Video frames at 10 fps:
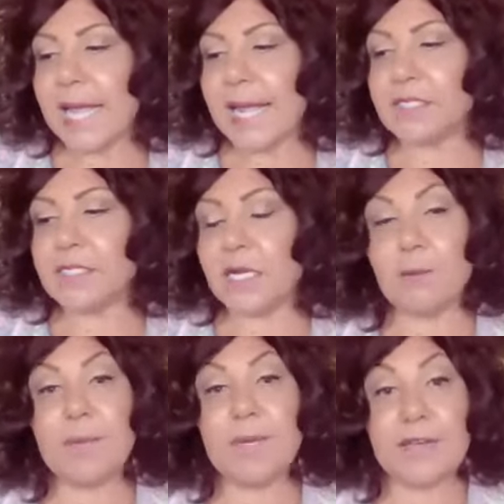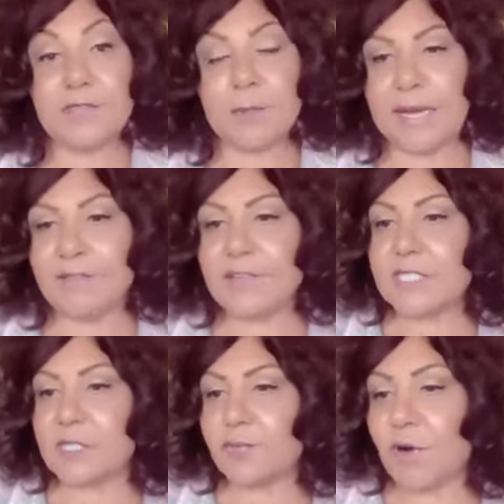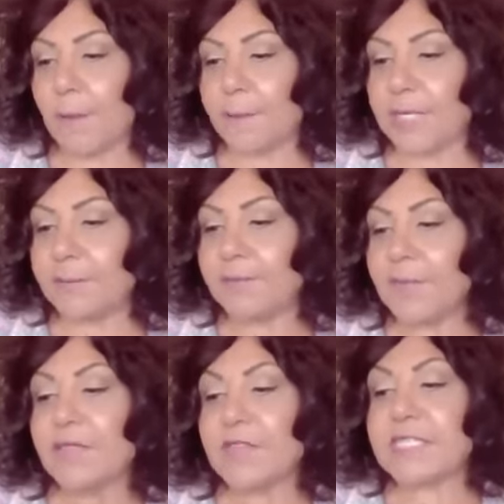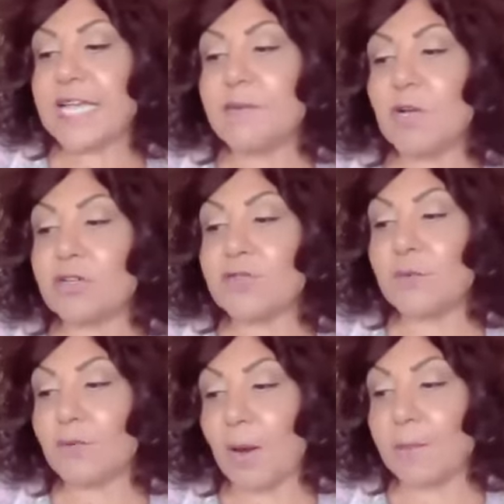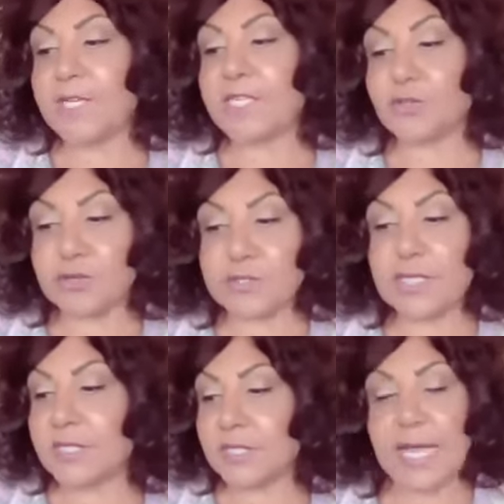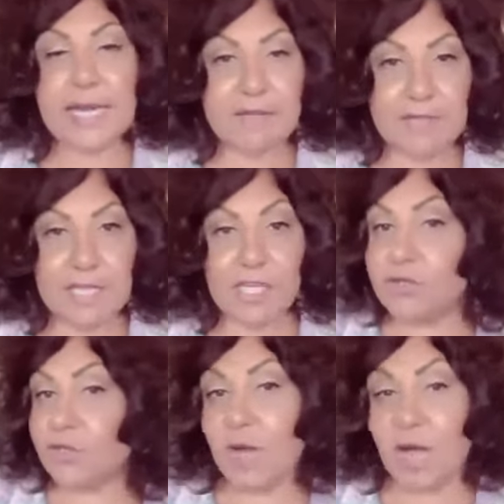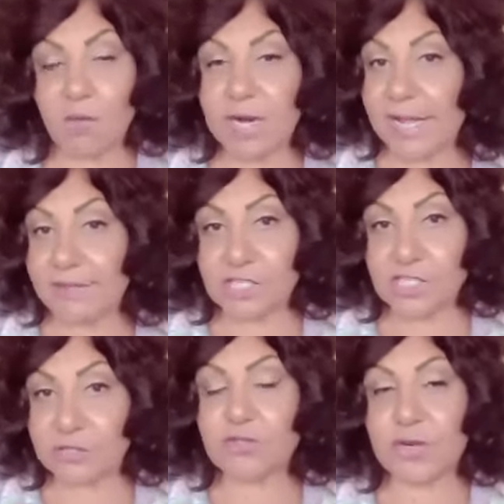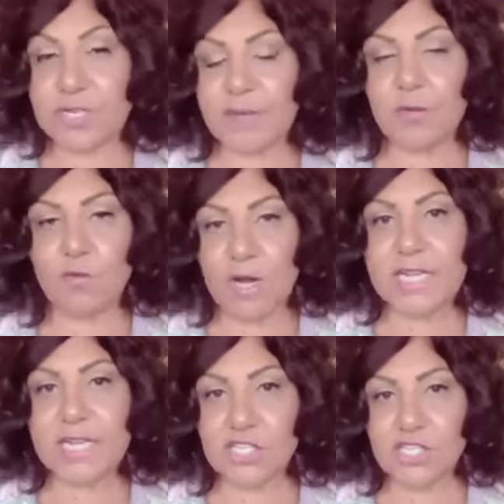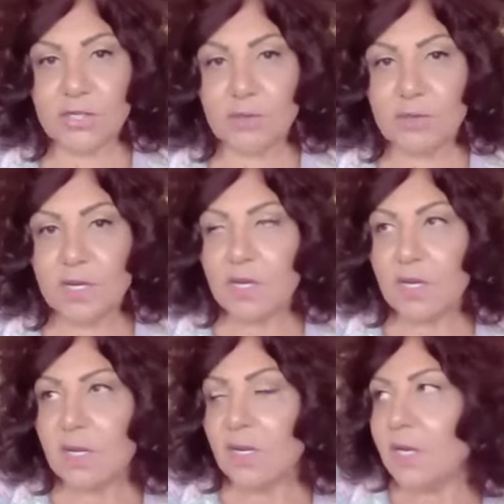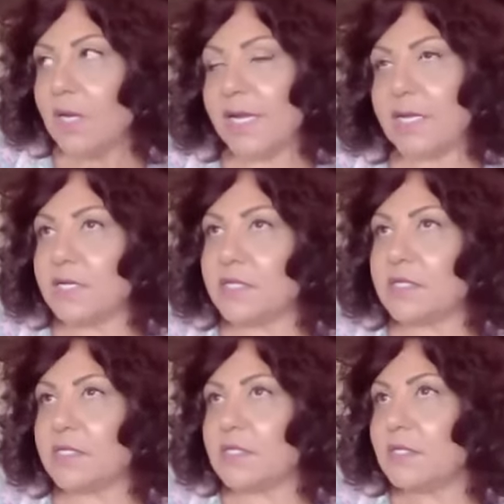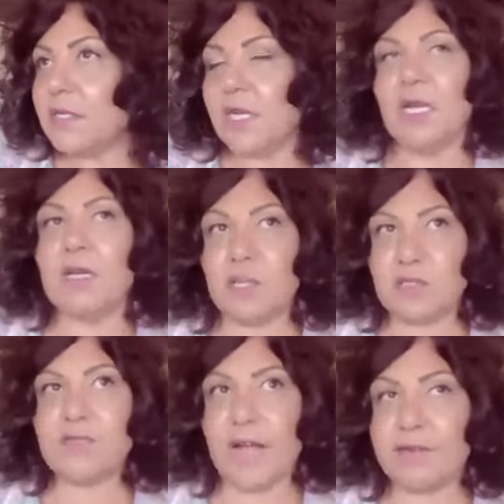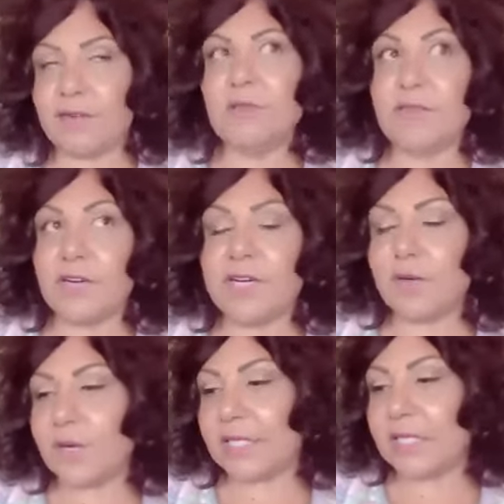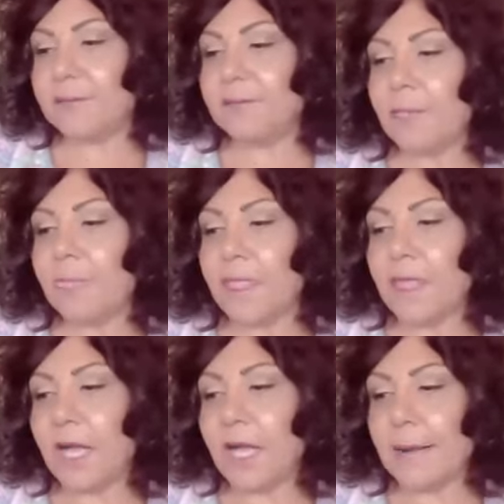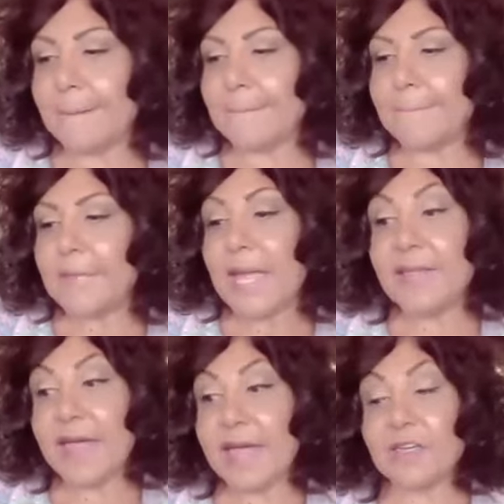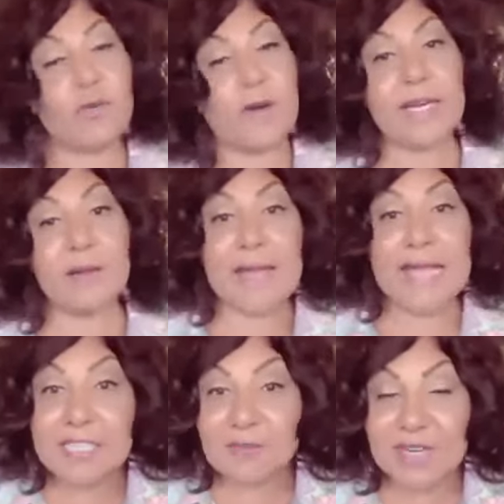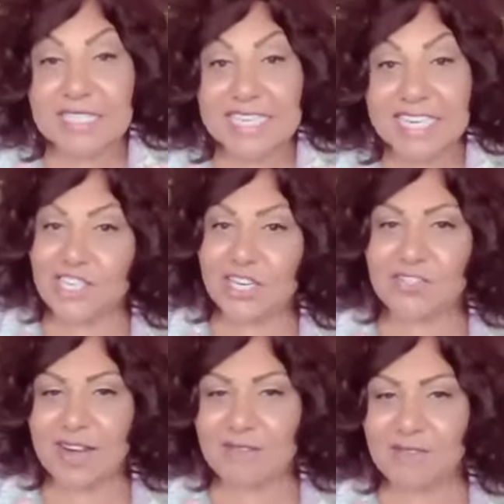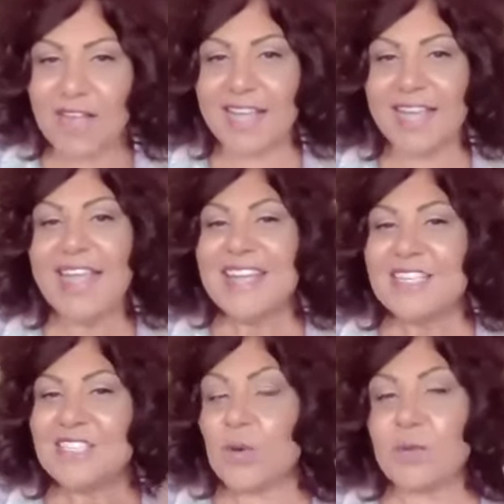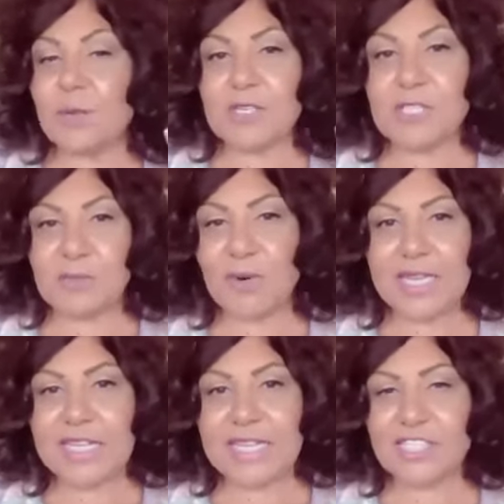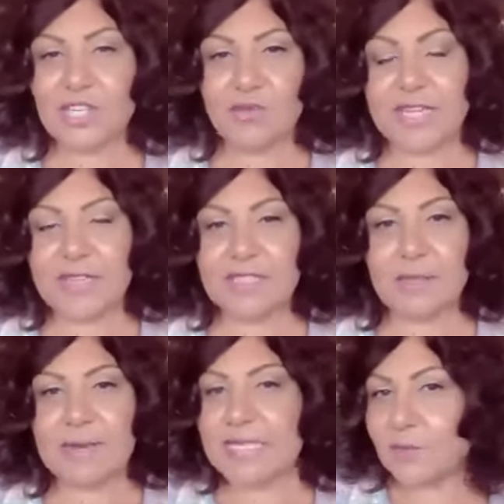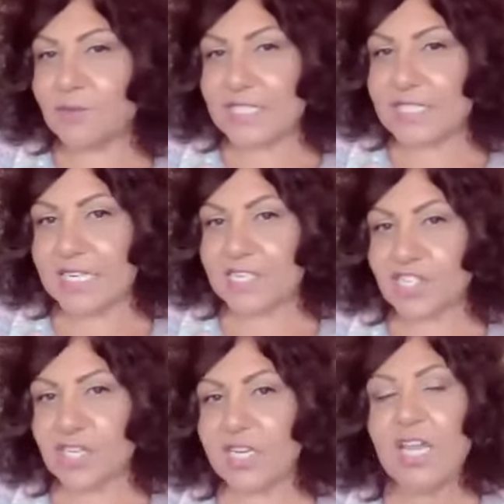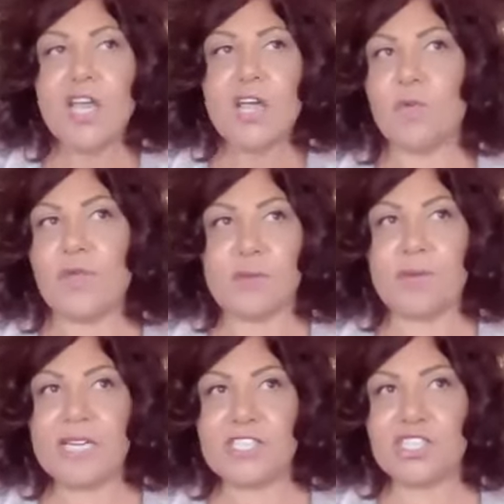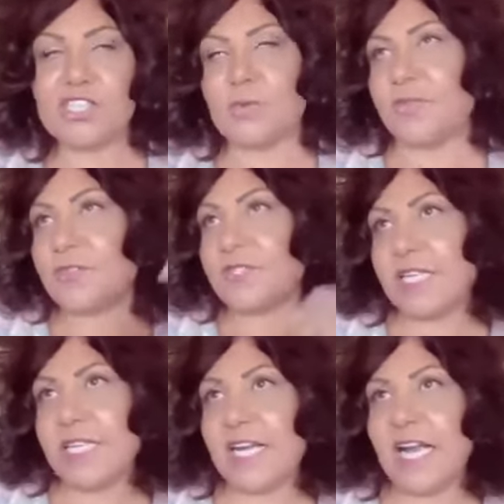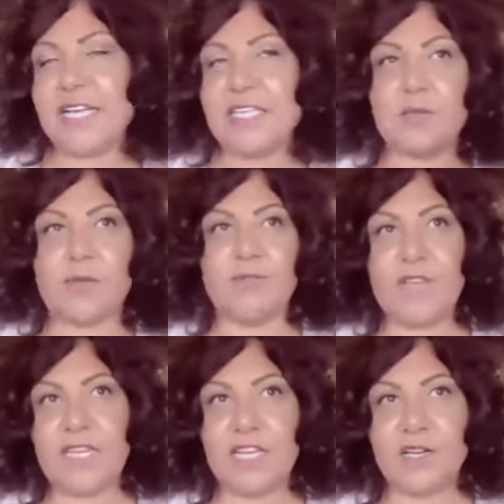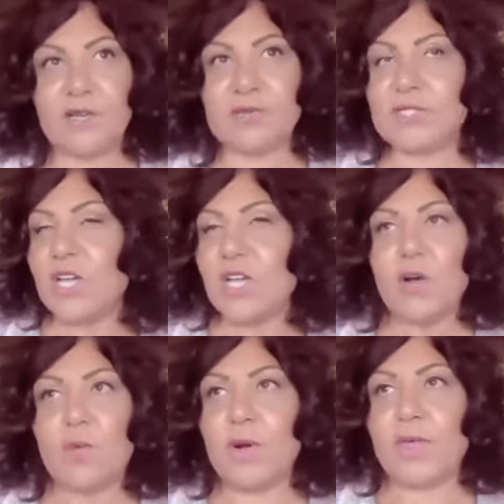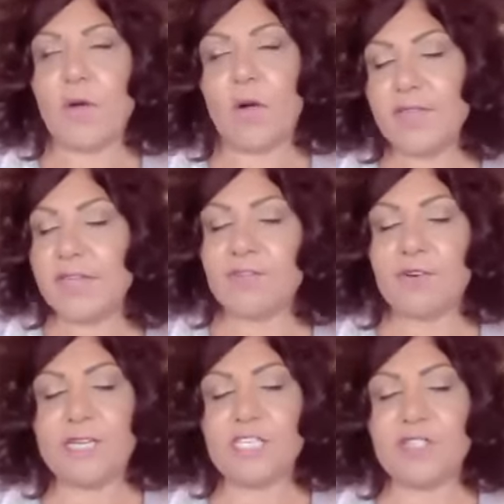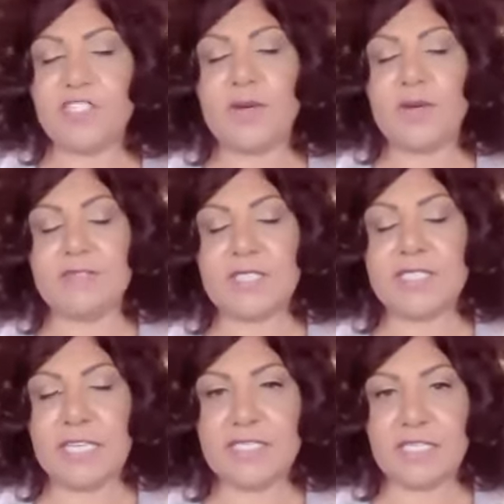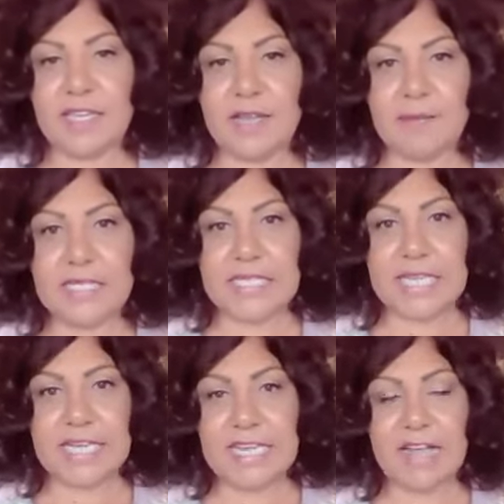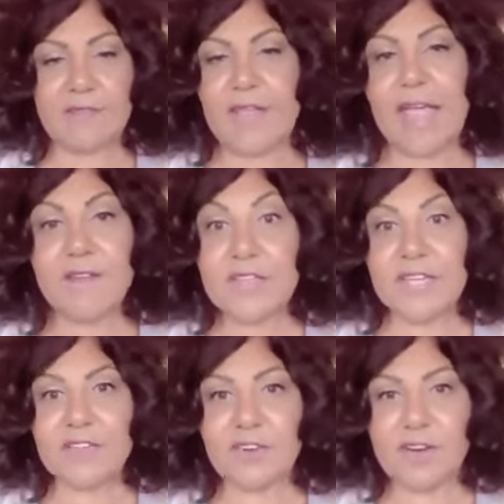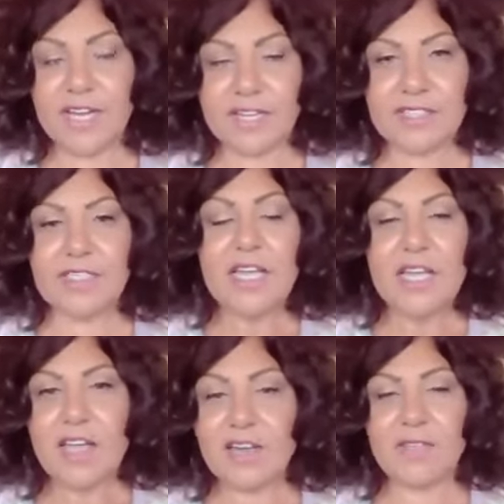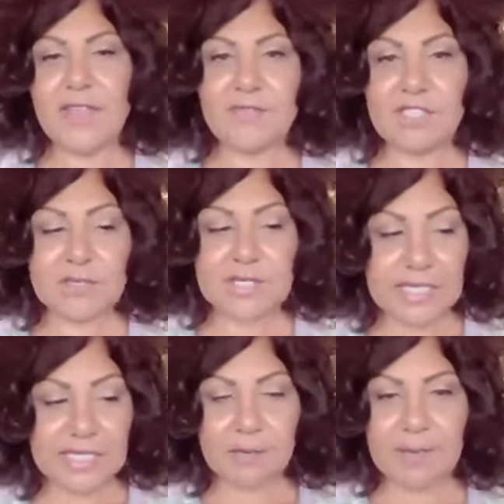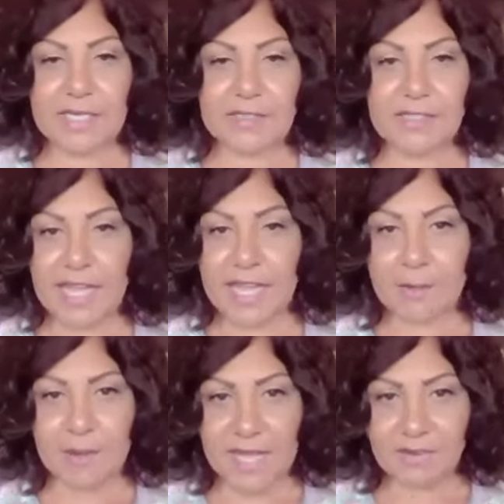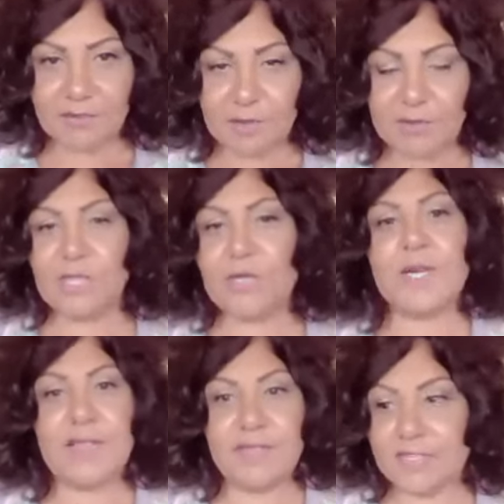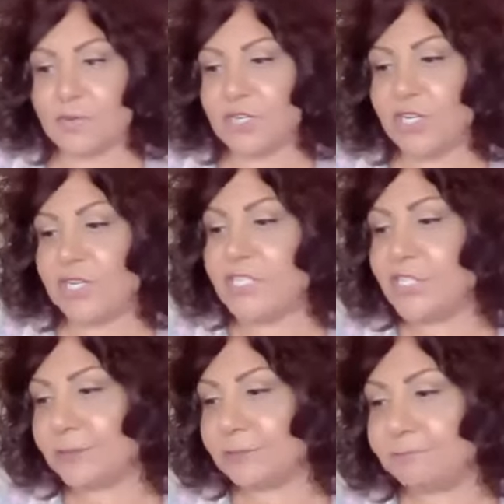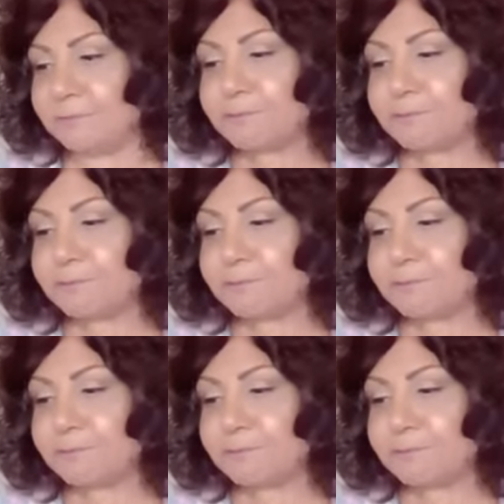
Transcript: And give the benefits of the property. The same goes for properties, cruises, and everything. You do not want to have issues. Trust me, one issue goes viral very quickly. And then create an amazing presentation on Travelify. So the most important thing is to create this amazing presentation with your pictures, with your city guides, with videos, with all the information that you have to send it to them because they have everything in their hands and all they have to do is click the button and buy it from you. And that's what you need to do.